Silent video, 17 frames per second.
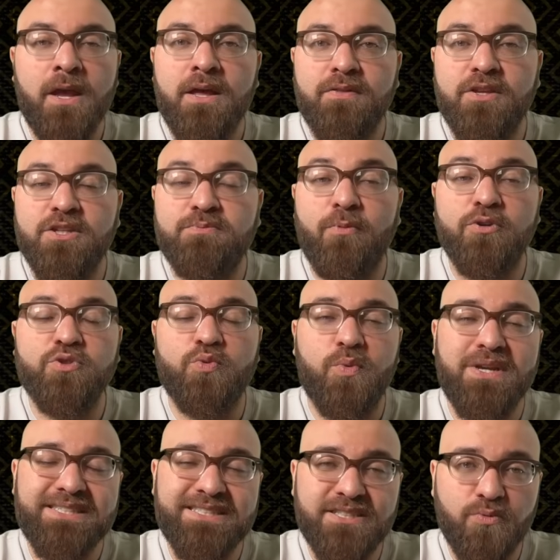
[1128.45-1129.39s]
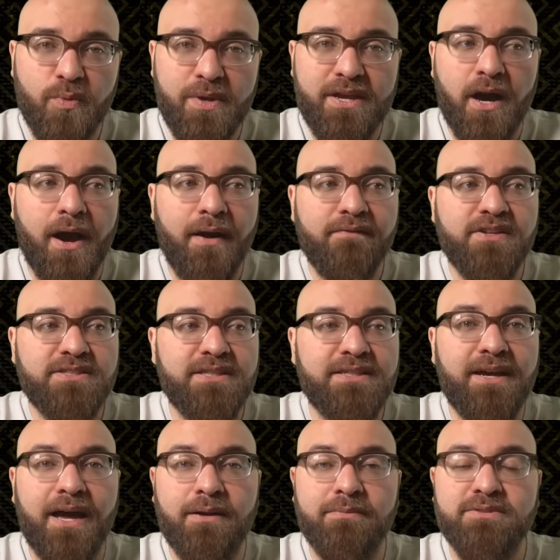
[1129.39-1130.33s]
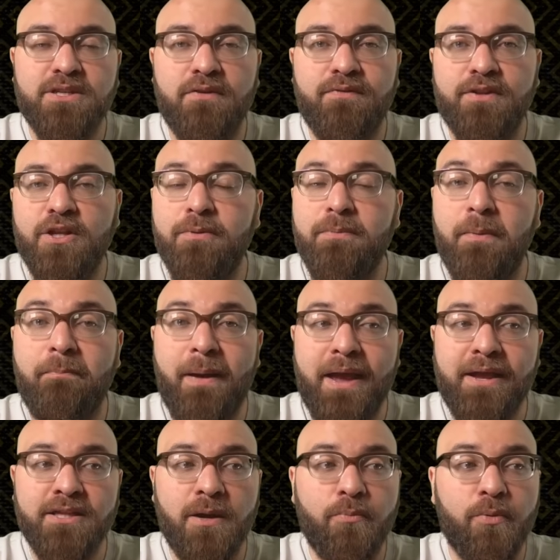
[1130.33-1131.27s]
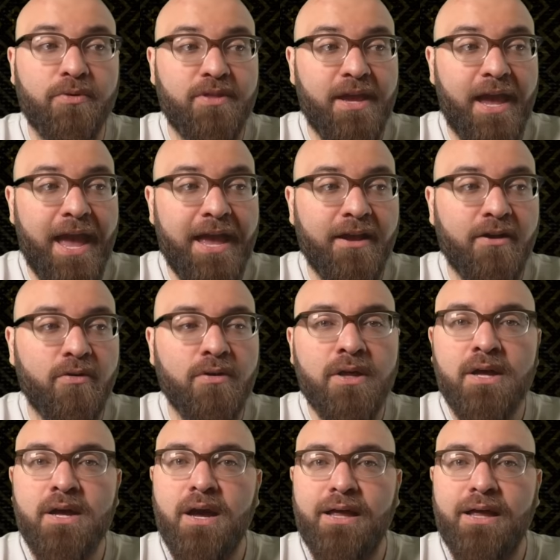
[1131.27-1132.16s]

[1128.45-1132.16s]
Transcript: This most recent week obviously got himself a little bit banged up with the ankle,